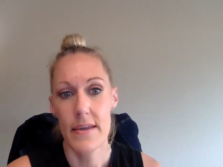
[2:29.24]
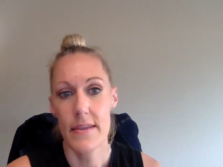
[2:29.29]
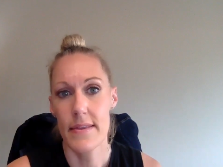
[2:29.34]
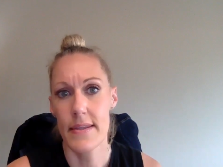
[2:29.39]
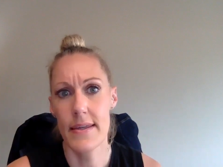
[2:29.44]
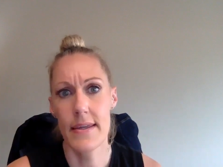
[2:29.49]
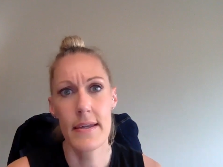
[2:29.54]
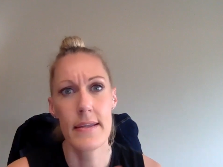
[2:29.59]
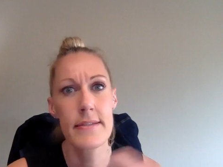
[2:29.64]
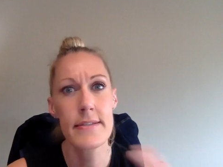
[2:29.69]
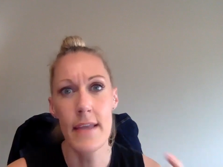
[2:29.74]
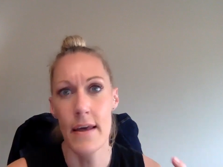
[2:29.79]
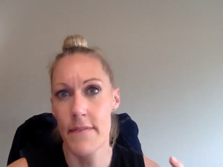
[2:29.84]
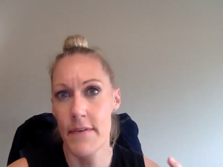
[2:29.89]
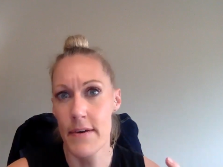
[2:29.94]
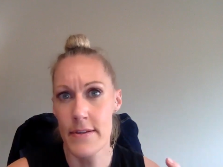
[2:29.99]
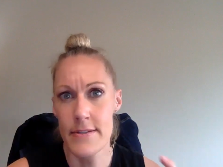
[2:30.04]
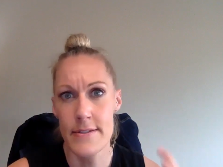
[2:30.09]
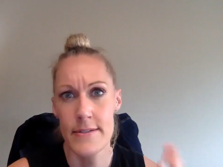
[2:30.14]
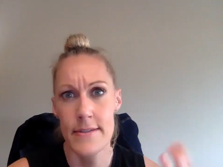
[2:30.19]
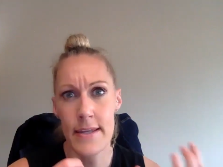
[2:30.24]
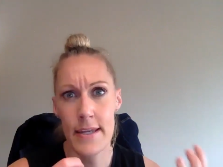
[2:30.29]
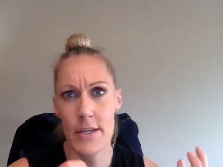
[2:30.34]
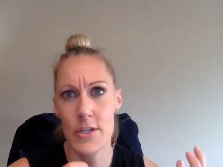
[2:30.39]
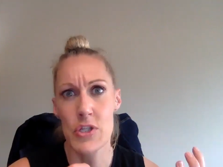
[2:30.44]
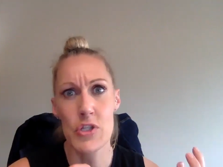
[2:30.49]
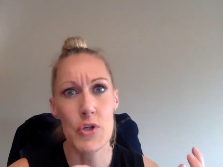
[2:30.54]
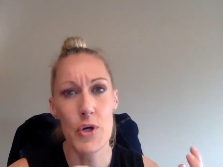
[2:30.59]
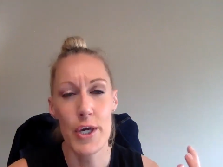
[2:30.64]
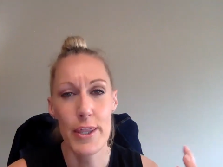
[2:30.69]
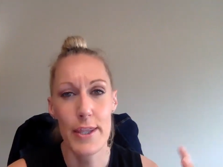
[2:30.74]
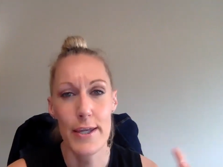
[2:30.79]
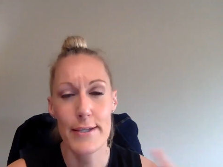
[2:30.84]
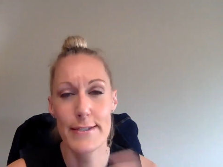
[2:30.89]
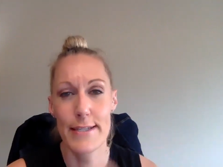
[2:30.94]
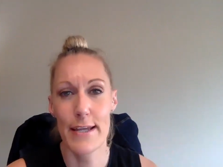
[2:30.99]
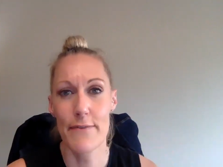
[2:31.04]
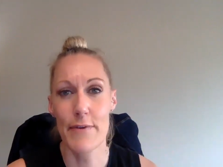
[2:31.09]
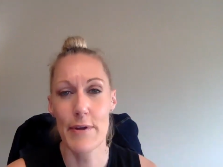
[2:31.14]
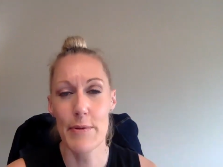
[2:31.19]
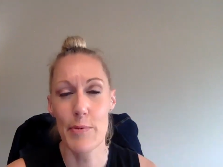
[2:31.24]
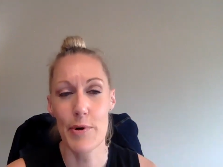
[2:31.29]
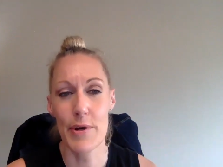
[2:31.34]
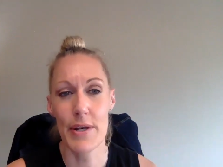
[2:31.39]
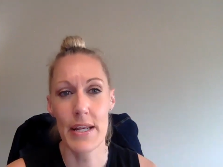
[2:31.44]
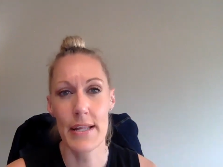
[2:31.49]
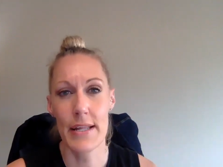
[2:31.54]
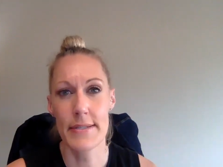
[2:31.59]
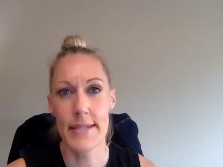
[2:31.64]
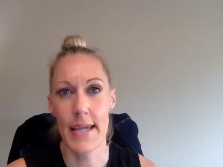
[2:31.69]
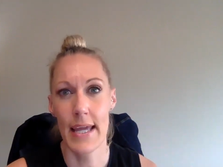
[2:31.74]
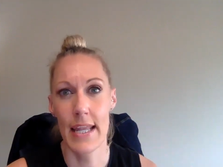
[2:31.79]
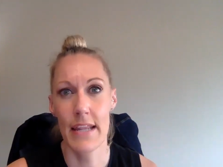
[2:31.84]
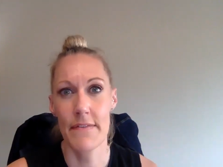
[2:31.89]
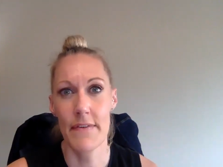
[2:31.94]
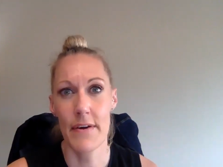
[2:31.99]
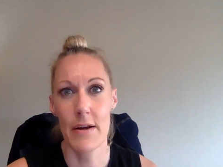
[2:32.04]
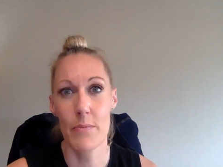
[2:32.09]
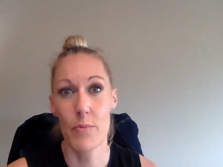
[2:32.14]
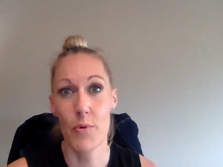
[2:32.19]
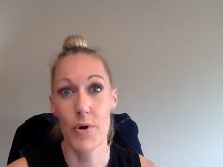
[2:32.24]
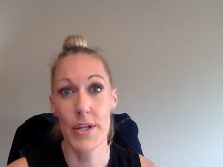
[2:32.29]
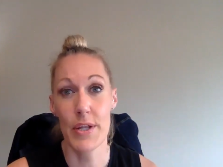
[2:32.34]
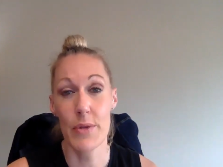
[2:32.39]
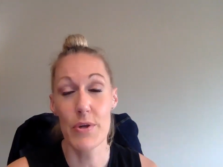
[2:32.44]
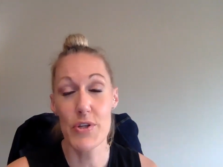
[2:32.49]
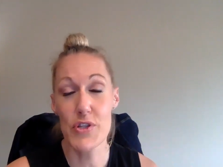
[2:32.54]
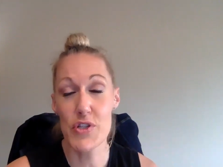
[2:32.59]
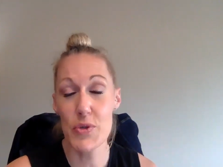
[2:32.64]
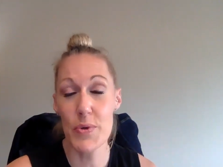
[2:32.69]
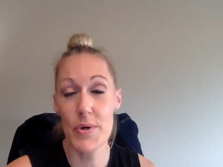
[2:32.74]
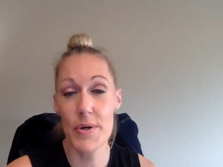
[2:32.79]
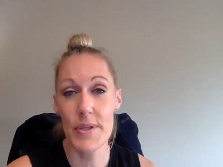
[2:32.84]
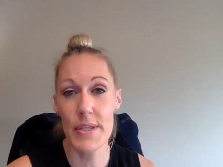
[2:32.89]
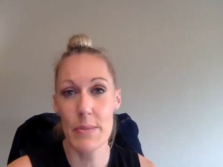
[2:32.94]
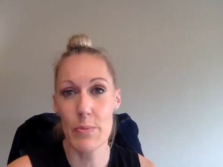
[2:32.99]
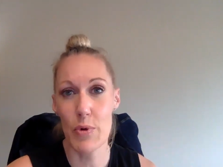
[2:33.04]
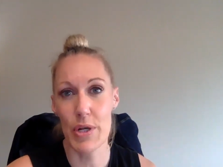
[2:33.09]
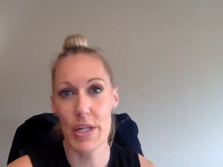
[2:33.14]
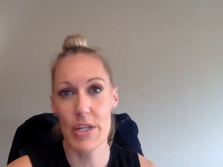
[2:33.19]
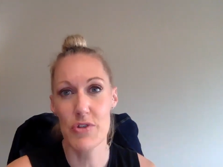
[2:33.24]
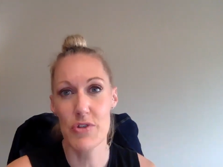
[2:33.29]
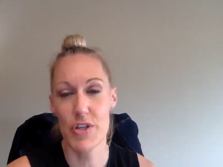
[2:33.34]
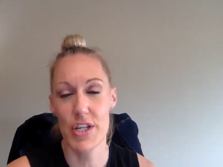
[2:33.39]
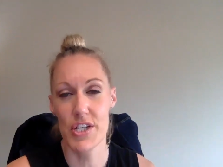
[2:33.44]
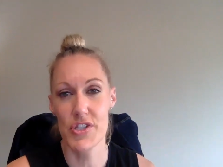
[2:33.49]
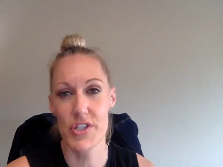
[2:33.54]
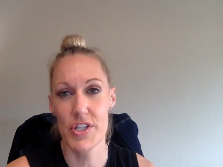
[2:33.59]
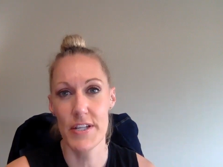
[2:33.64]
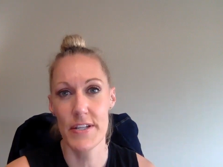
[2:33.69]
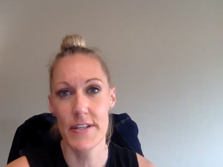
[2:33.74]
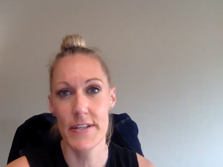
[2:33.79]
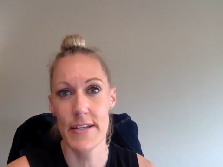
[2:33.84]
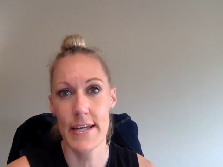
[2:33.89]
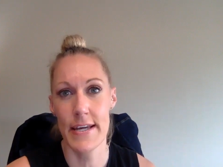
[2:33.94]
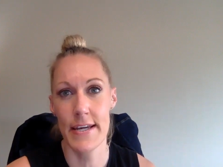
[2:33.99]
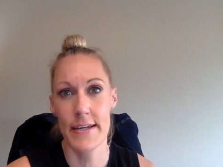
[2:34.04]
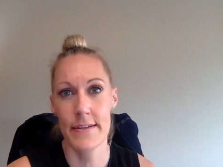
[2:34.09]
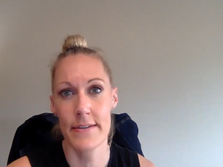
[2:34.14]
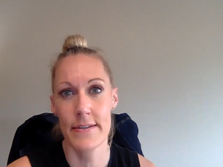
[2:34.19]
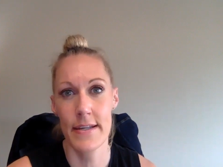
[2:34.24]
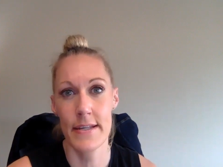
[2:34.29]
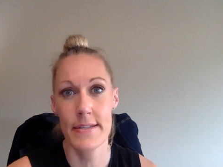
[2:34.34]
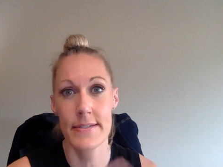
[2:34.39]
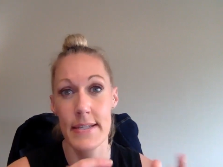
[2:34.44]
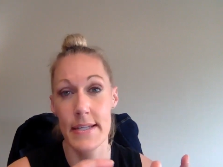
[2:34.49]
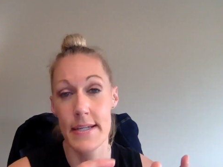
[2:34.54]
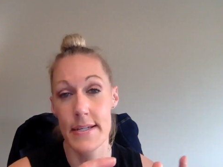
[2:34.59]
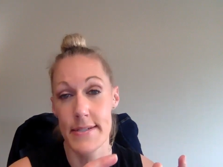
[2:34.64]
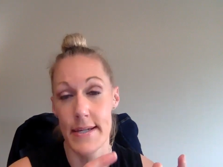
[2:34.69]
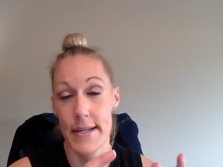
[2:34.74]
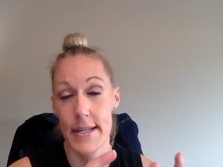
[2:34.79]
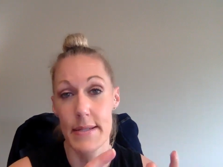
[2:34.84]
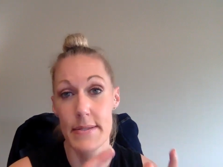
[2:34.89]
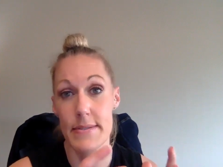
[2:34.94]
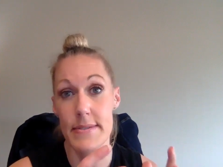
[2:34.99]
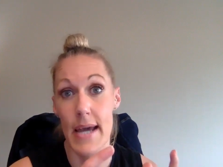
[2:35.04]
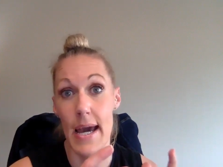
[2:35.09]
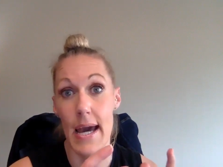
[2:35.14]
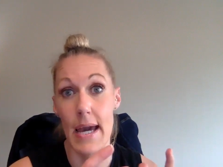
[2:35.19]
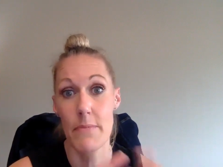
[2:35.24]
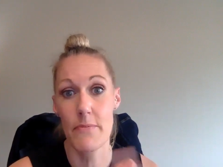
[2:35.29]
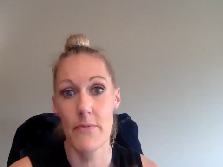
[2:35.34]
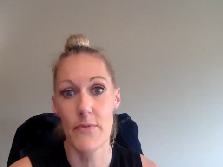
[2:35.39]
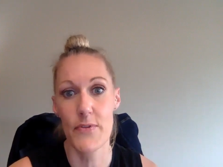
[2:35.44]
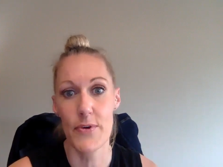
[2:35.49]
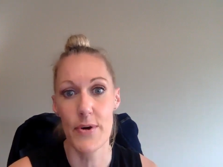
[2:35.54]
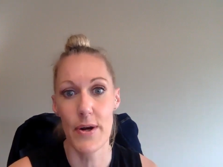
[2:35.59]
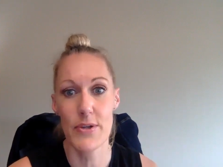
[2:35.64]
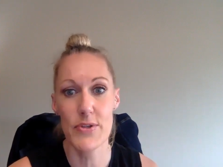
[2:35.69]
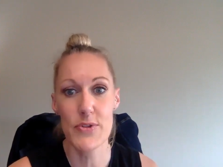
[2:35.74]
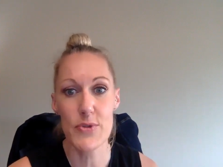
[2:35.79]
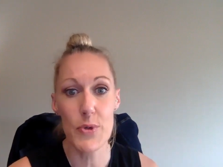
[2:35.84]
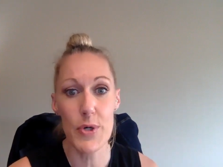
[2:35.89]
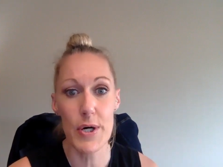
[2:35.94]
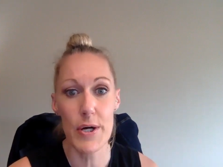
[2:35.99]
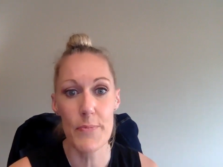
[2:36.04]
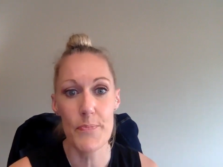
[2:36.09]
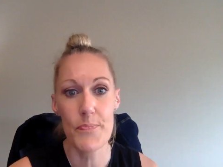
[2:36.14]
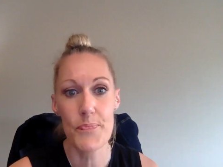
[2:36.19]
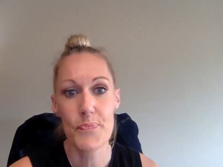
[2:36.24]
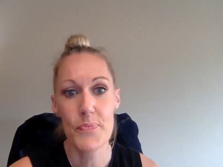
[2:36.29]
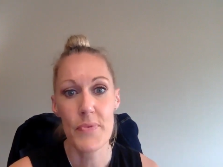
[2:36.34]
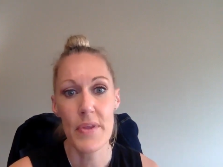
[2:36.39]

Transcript: The kids love it. They enjoy this every morning. It's kind of our morning ritual and morning tradition, and it's an exciting time for our school.